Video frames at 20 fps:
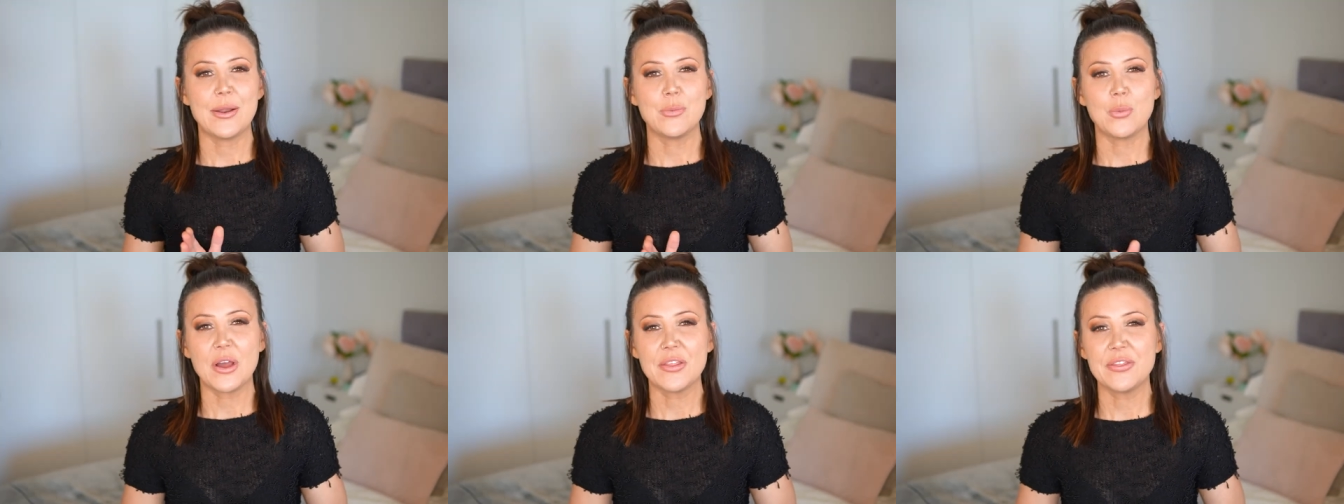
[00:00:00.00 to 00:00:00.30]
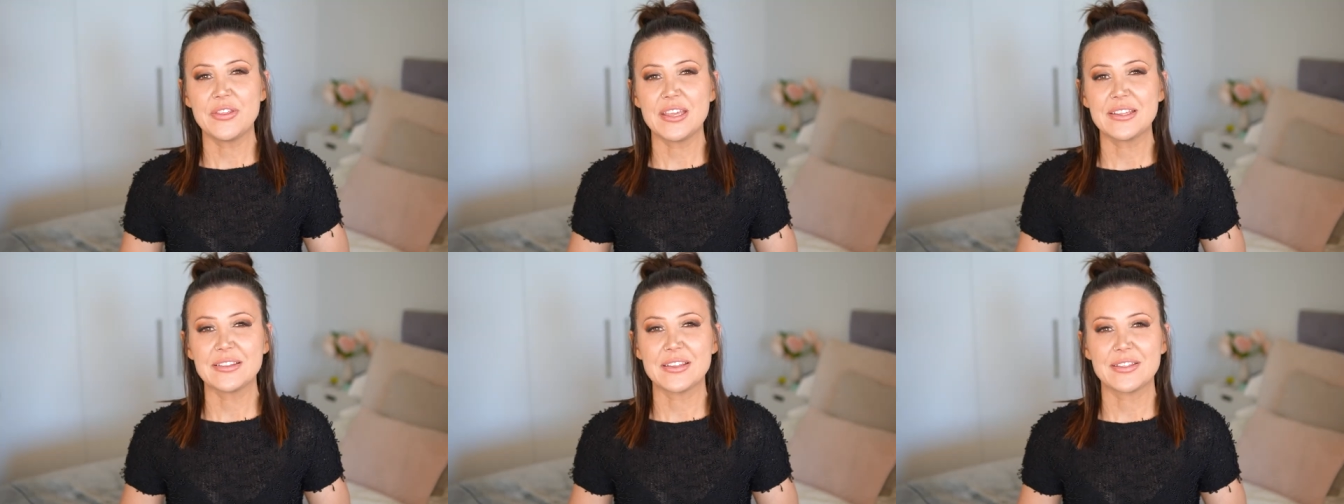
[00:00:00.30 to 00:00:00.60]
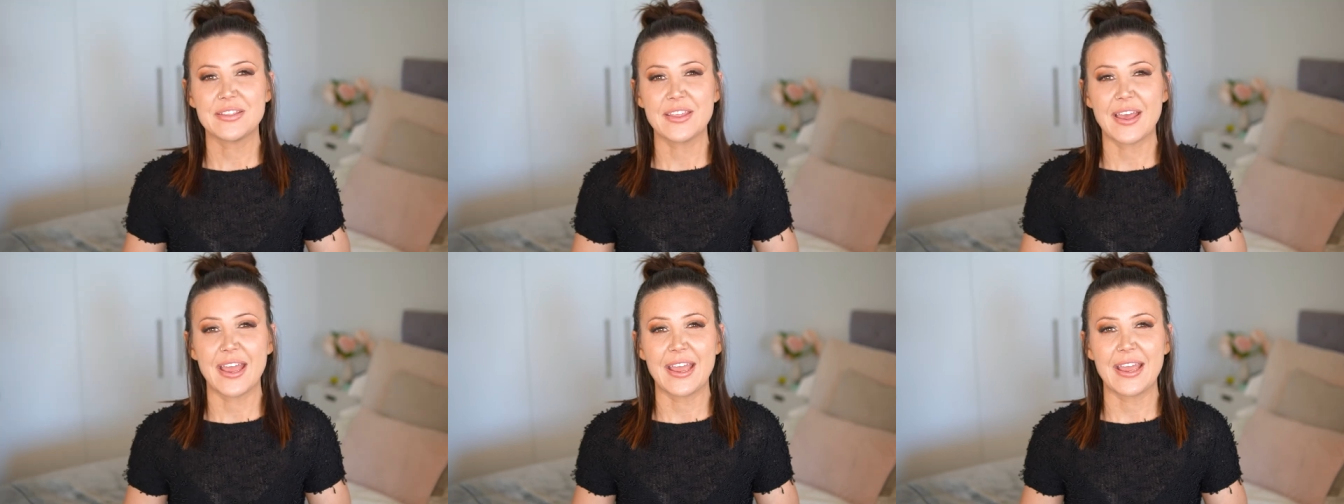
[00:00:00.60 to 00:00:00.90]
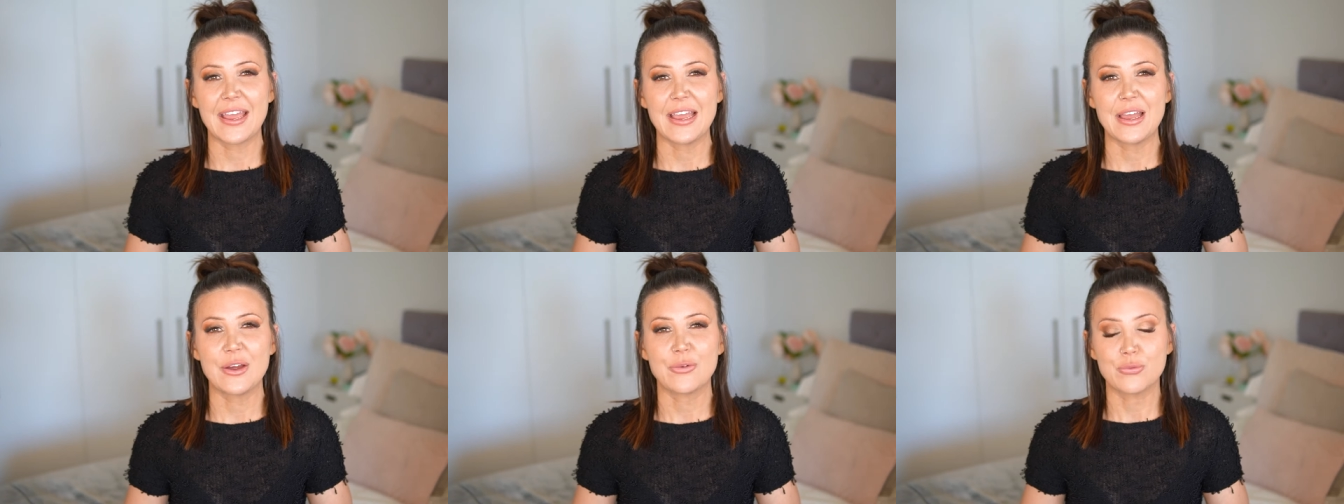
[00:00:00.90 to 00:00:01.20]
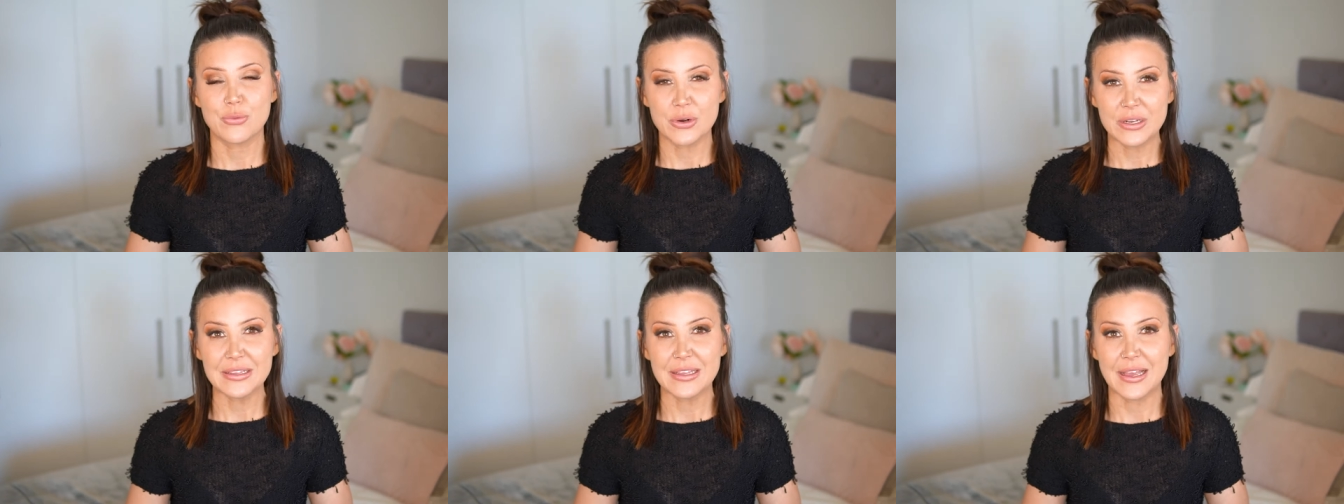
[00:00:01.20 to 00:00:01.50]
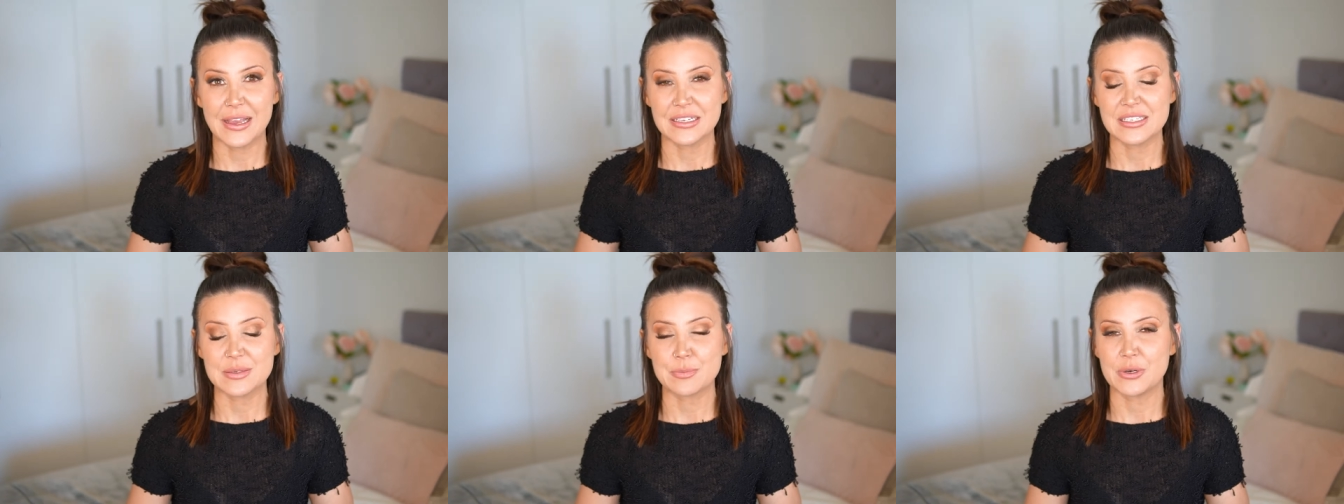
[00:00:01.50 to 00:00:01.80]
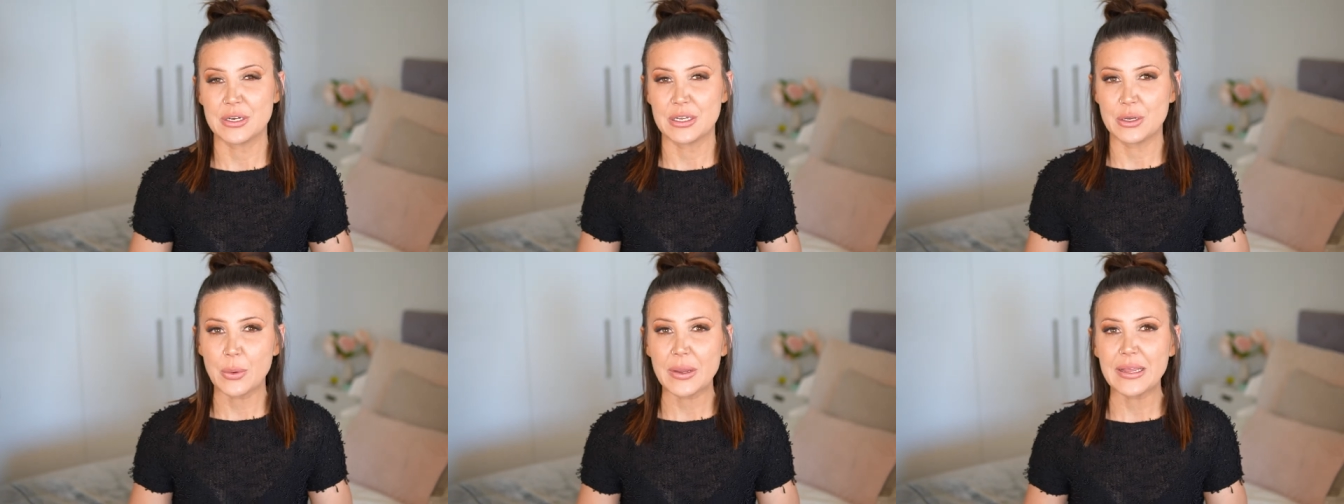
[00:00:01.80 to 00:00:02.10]
And one thing that they realized
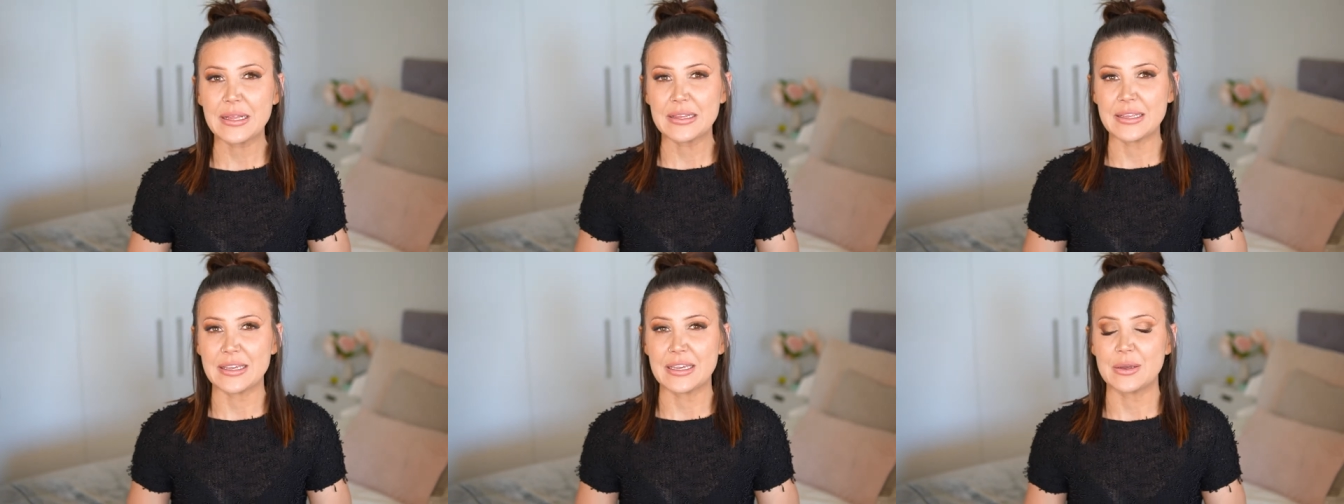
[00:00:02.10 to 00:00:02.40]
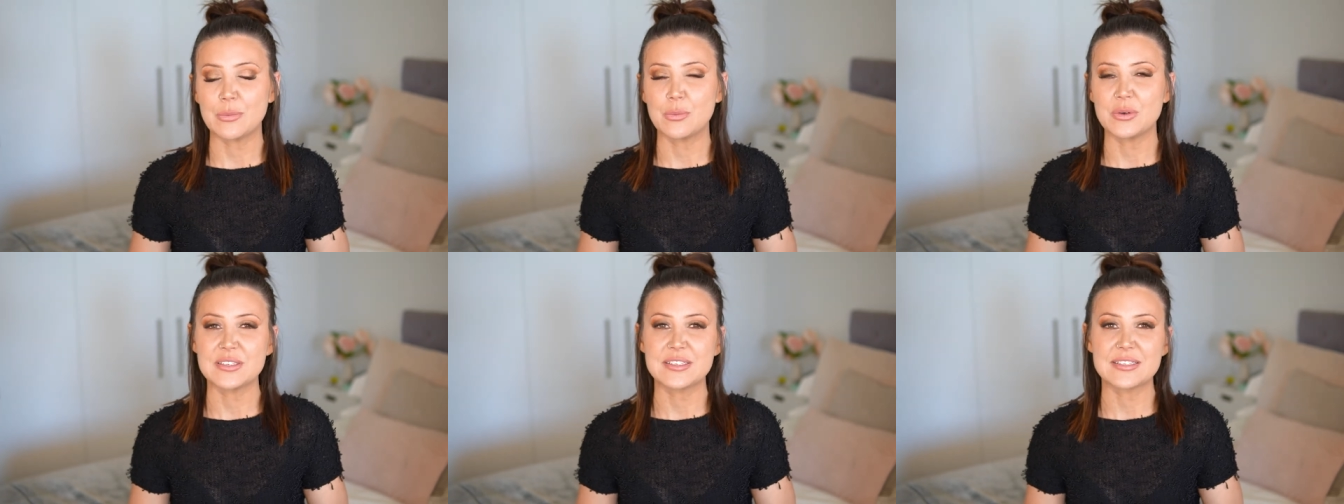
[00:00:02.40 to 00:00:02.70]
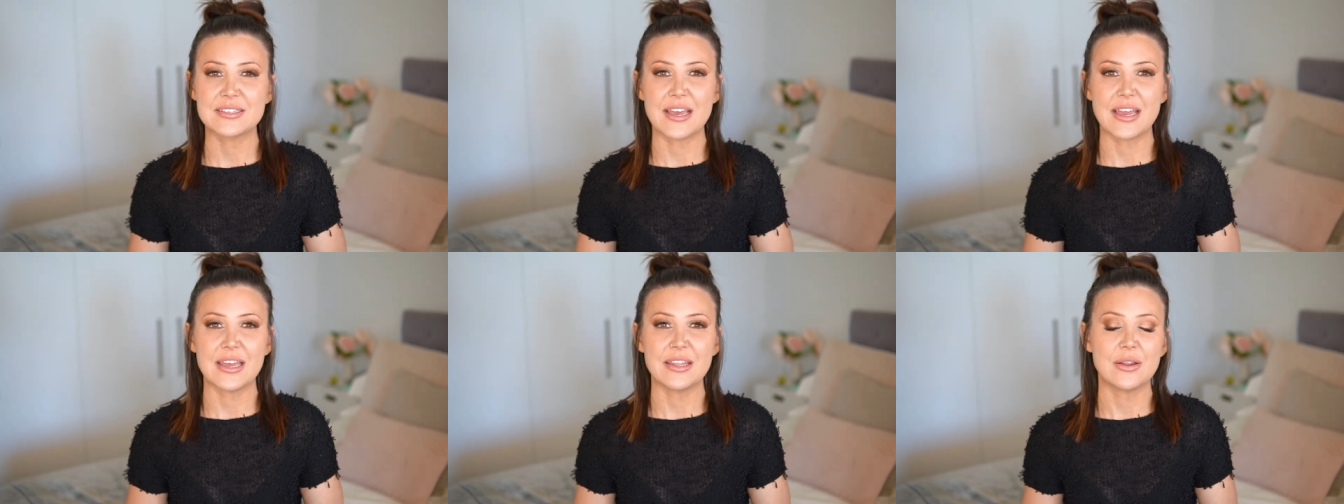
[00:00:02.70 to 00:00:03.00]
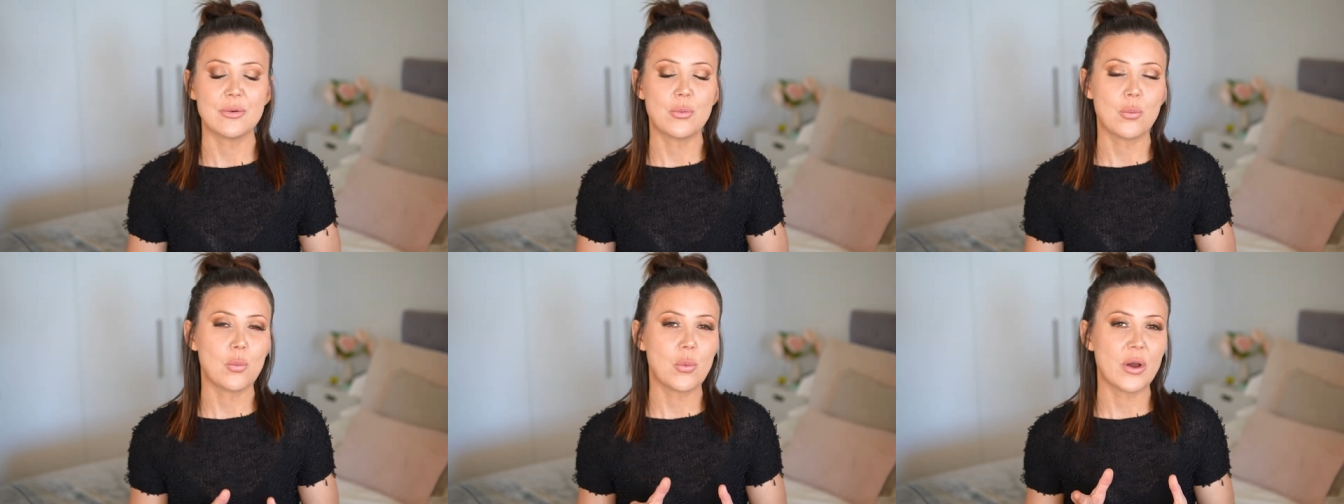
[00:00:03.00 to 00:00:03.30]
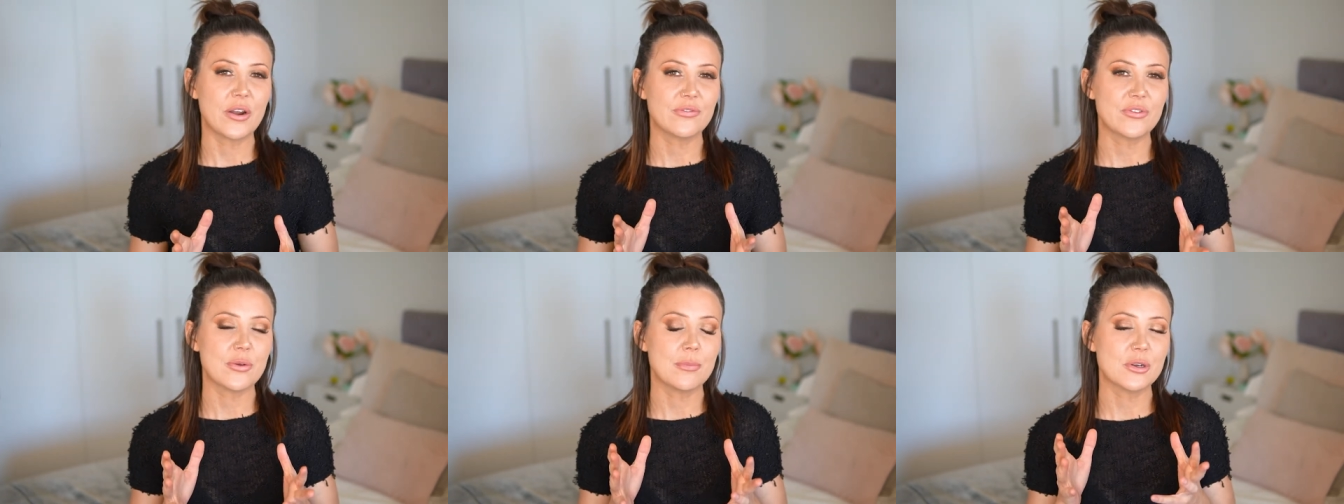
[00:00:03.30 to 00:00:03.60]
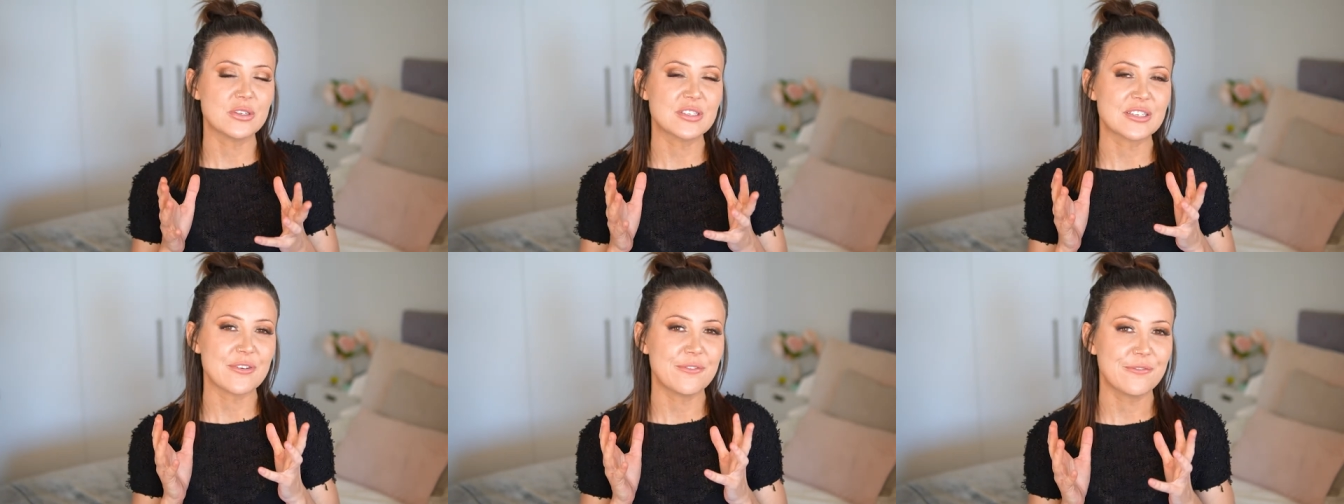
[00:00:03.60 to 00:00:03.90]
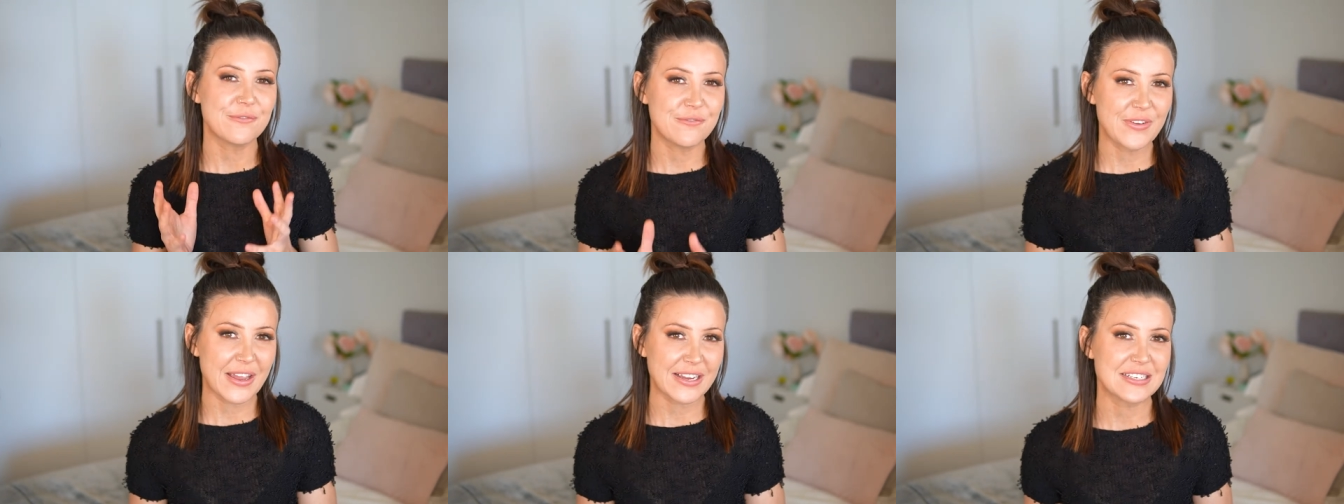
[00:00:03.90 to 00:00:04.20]
pretty quickly was that one of the most
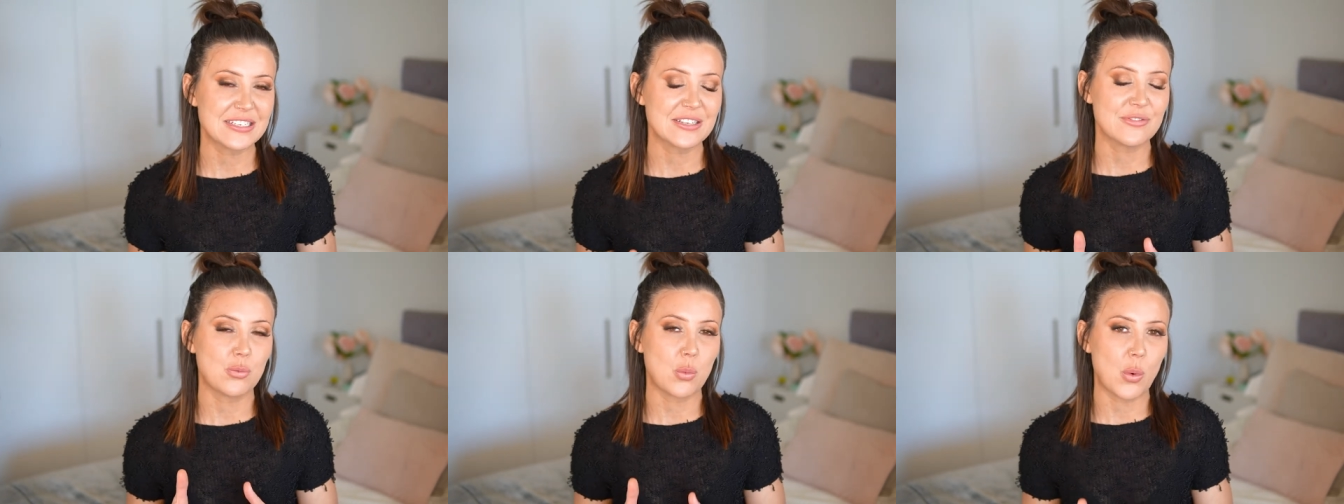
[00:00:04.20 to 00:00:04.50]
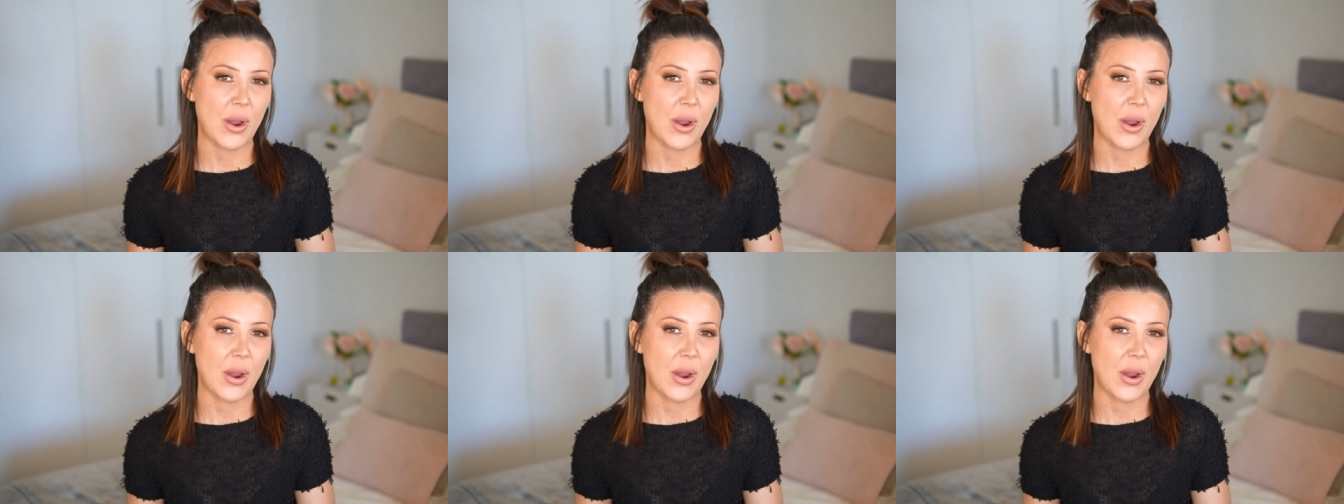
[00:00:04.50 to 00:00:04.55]
effective